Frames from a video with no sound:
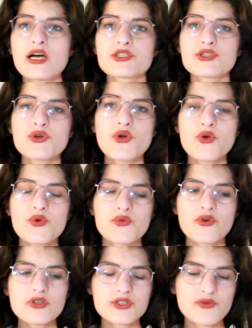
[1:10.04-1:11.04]
So
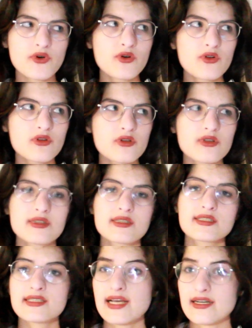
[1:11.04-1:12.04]
first of all,
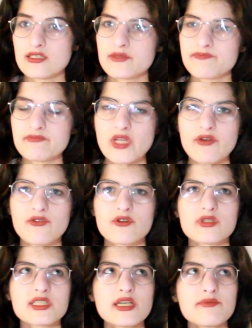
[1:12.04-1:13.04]
it's text. For
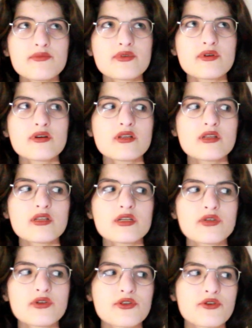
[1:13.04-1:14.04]
example,
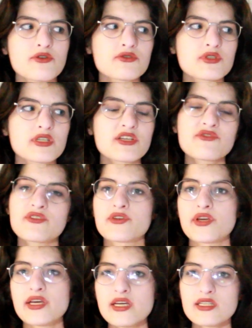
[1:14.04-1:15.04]
you can use
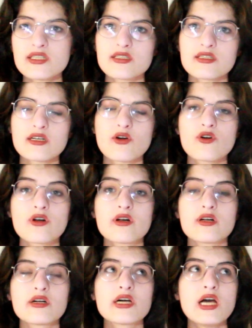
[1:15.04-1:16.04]
creat
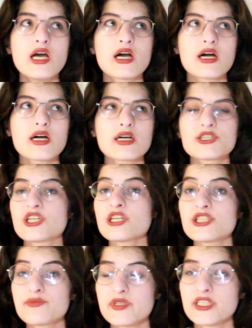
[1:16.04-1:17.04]
or
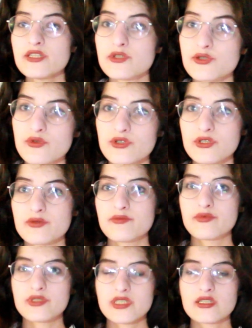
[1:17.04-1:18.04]
ChatGPT, which was
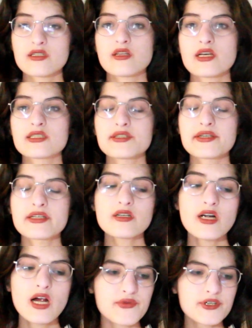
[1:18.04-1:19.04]
presented last
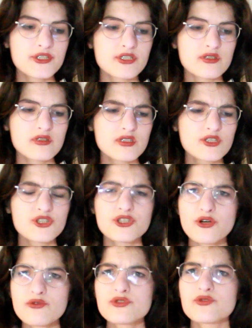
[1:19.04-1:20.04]
year, which indeed
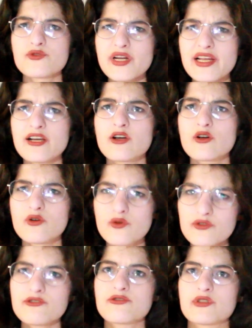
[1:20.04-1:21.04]
shows really
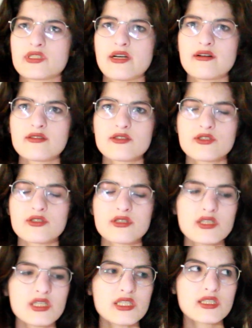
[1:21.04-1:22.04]
good results.
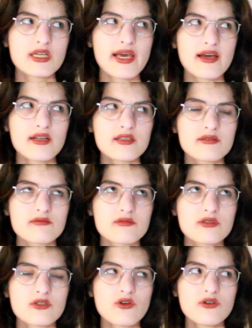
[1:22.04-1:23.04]
It can
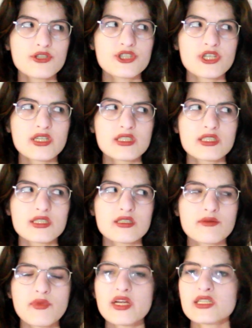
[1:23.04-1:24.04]
not
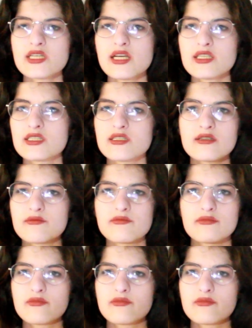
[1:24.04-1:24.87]
just maintain the